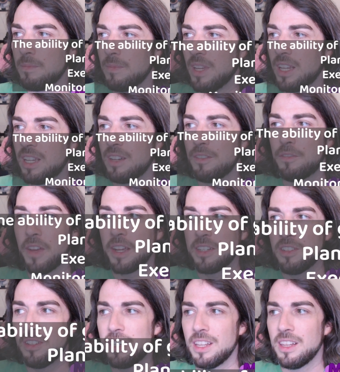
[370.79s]
It can affect
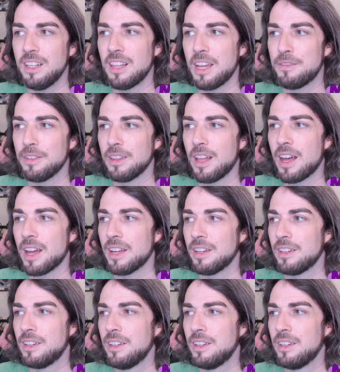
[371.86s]
your daily life a lot.